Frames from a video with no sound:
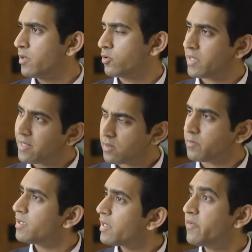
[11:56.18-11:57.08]
So that's
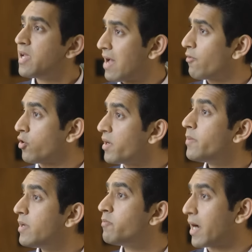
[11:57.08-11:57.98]
something that we have already
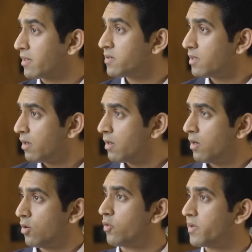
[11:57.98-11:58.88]
been practicing
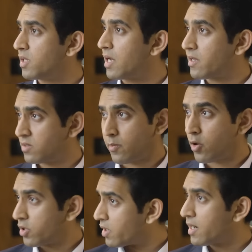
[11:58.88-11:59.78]
over the last
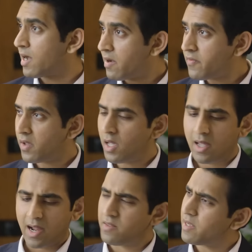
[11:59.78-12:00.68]
about year and a half,
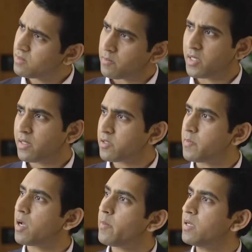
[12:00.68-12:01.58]
and that's something that's
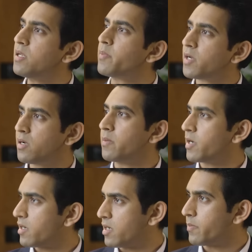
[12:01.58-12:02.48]
becoming deeper and
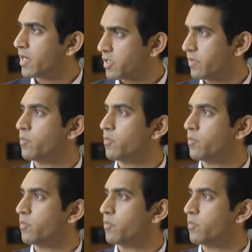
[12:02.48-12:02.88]
deeper and deeper as we